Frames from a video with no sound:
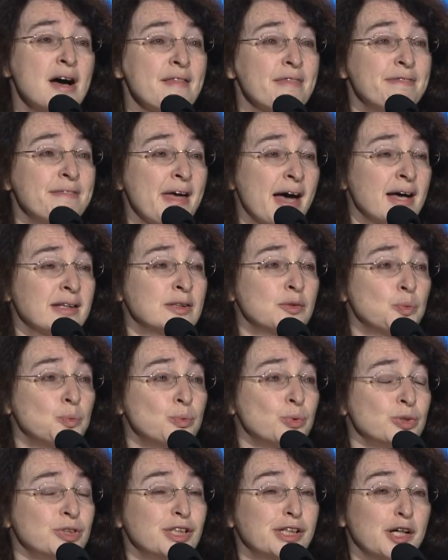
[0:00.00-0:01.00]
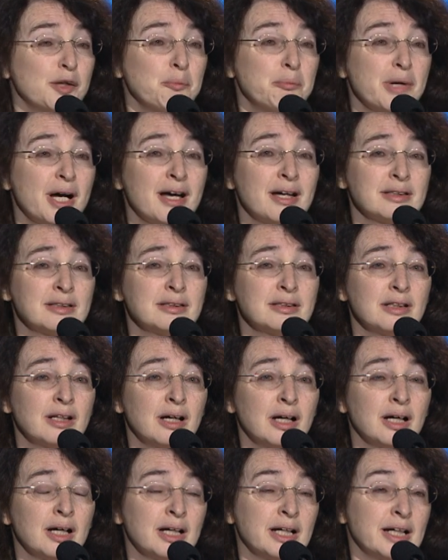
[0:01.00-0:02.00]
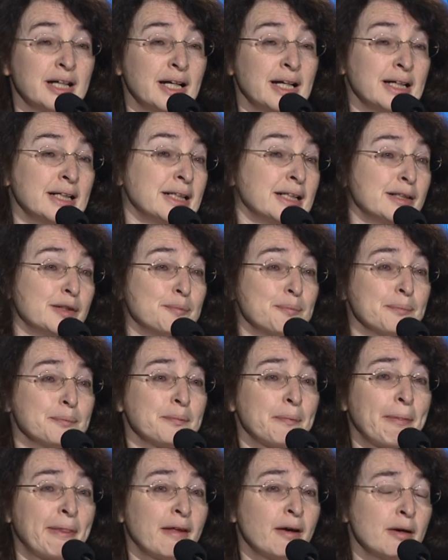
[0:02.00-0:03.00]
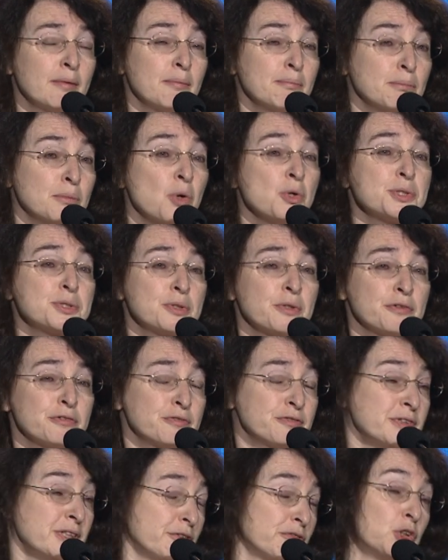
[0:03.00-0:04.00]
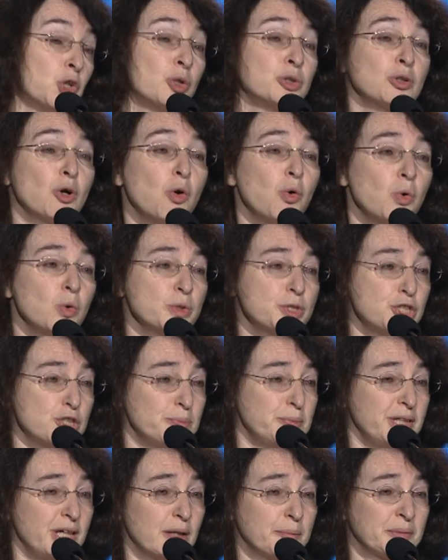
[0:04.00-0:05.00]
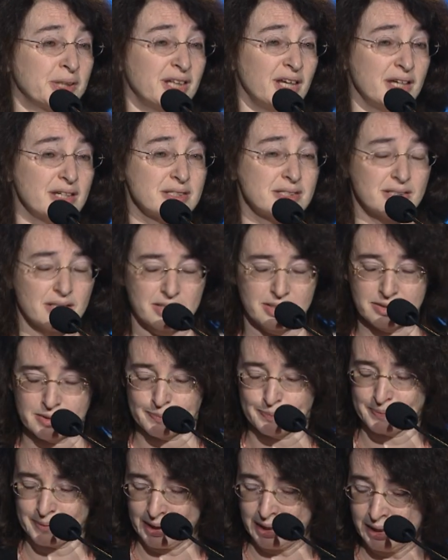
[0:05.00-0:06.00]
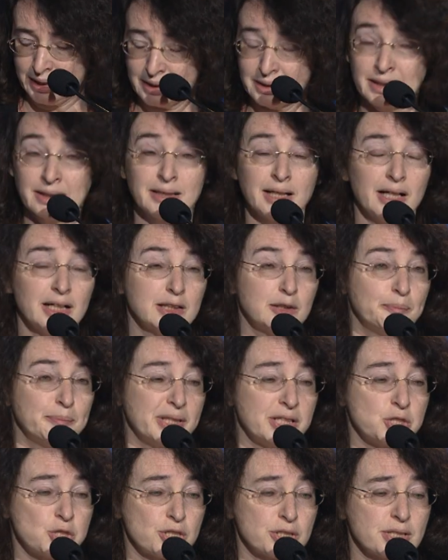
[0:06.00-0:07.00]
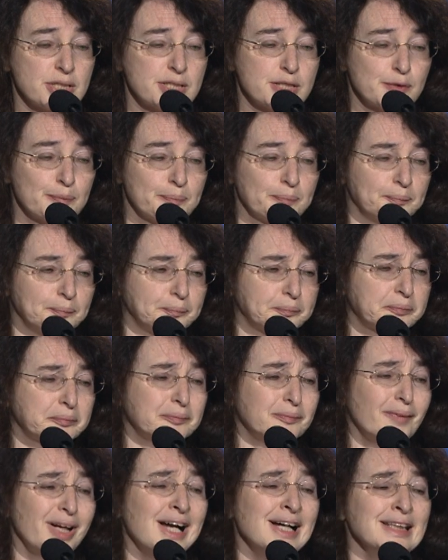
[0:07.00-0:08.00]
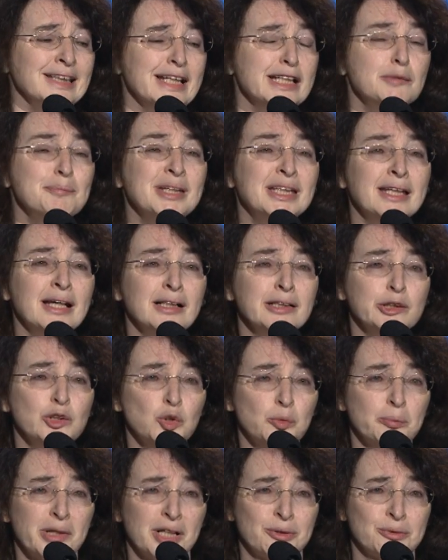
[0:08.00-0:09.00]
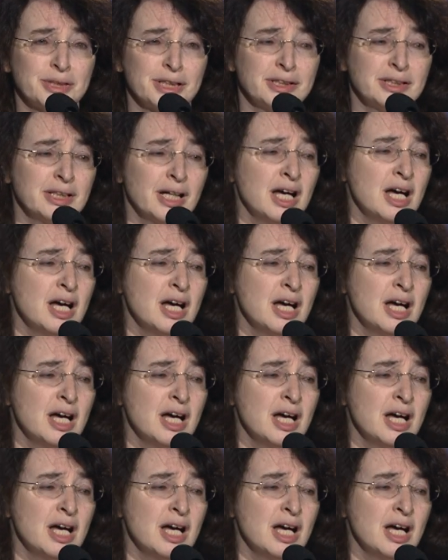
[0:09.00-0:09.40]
that would combat uh, um, most of, if not all, GBM cases in adult patients. Let me tell you about it.